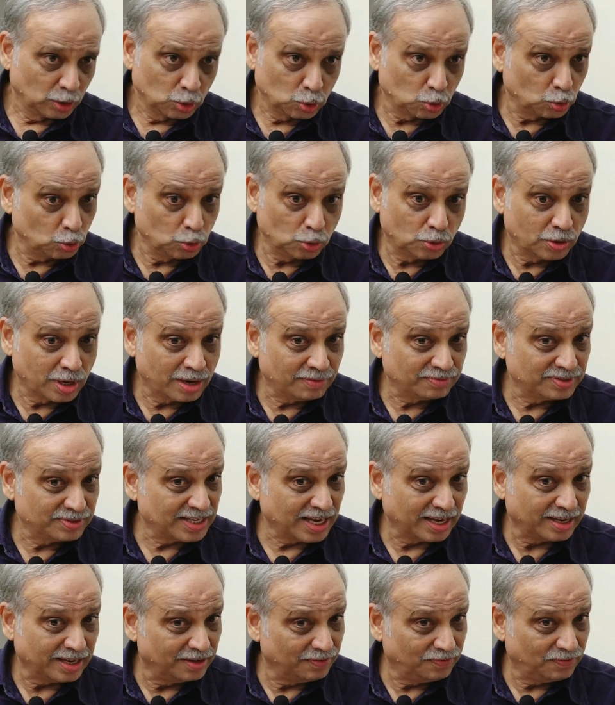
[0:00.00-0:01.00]
So you have
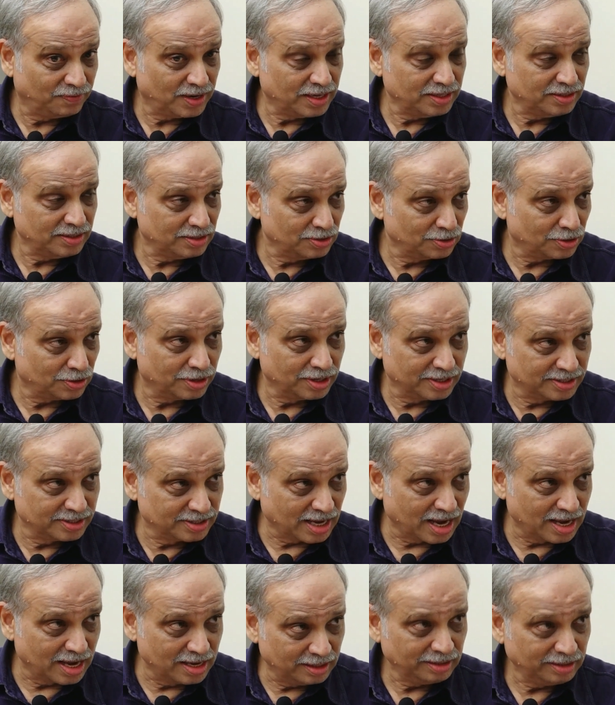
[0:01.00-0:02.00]
sacrificed your
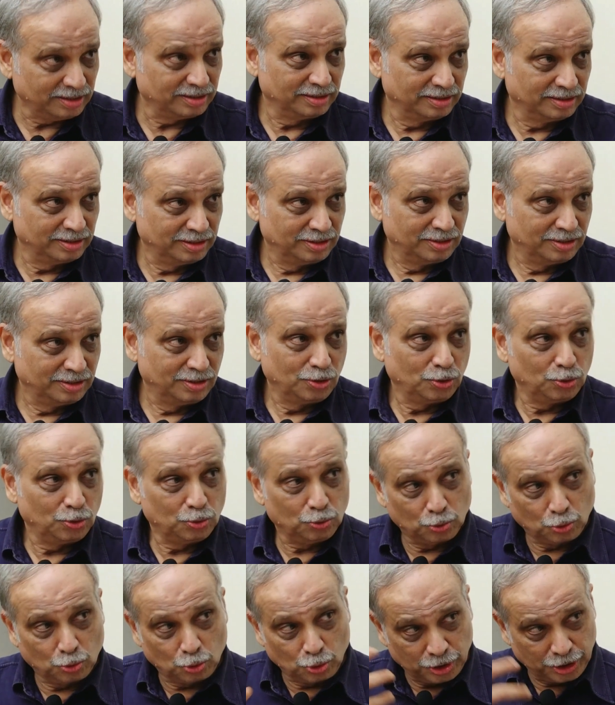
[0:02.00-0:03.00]
desire
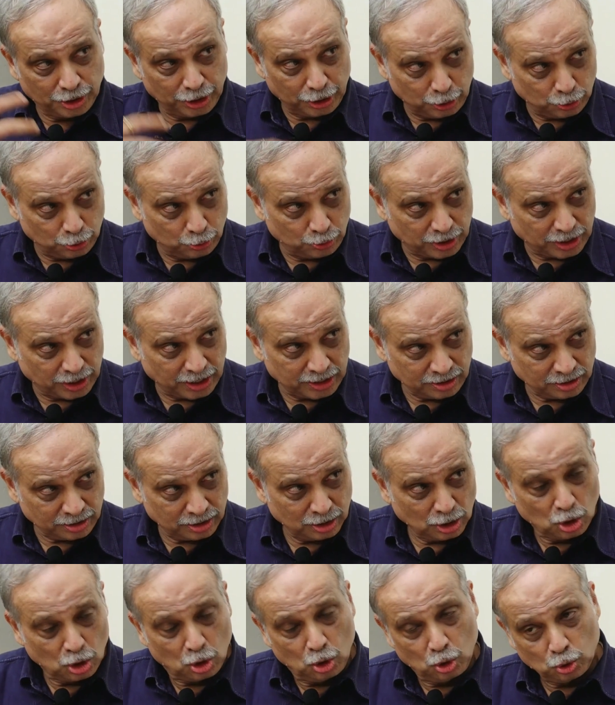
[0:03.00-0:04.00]
to own a new dress
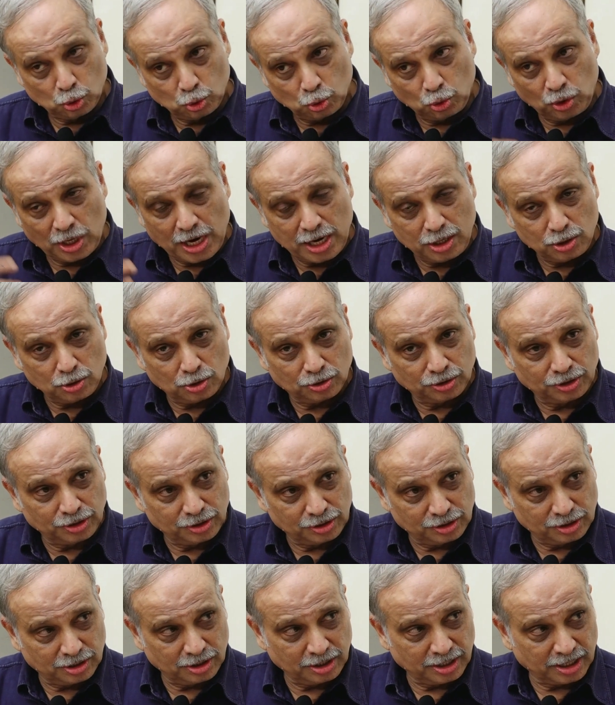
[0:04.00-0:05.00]
so that your
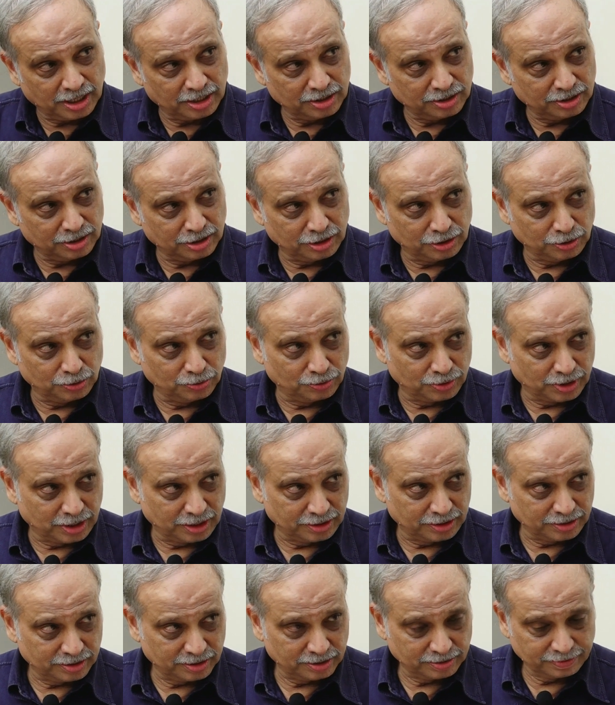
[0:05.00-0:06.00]
sister gets the new
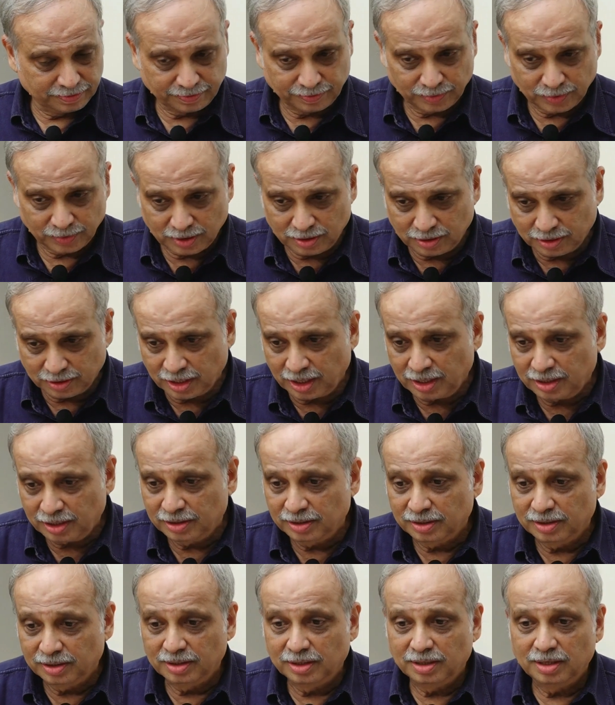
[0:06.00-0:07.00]
dress. Okay.
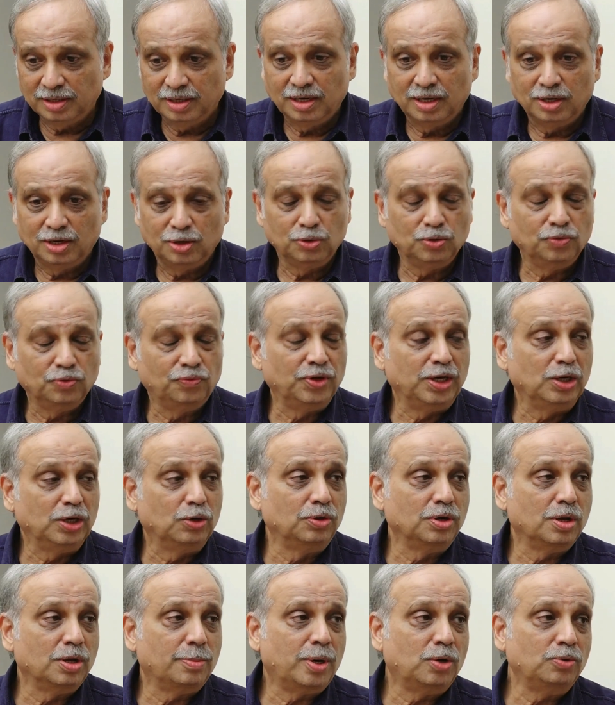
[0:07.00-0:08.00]
Do you feel
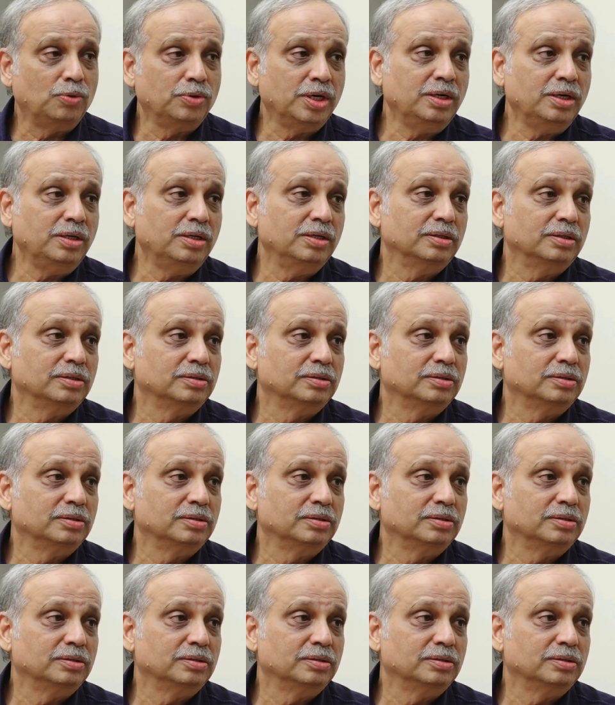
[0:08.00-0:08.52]
good about it?